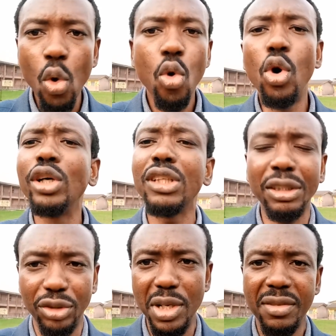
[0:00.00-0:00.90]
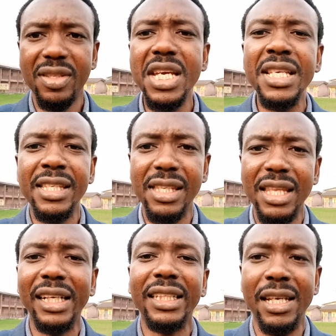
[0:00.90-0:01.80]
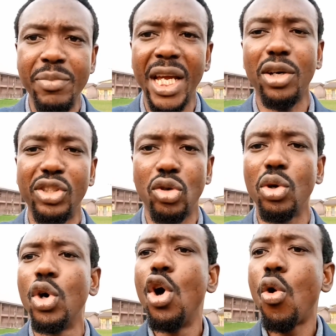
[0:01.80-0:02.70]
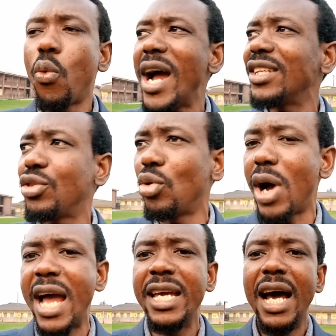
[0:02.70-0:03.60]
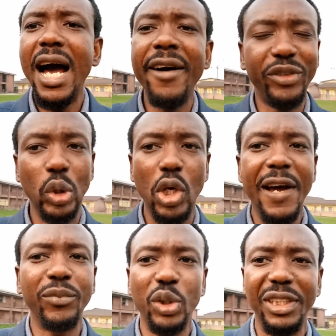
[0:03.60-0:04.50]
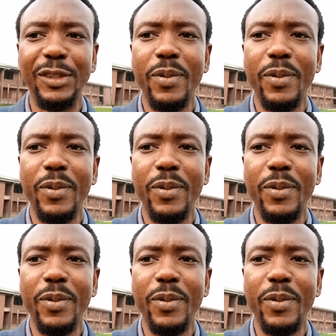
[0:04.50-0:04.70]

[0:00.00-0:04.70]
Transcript: one of the things that can make us grow. Why do I have to come to this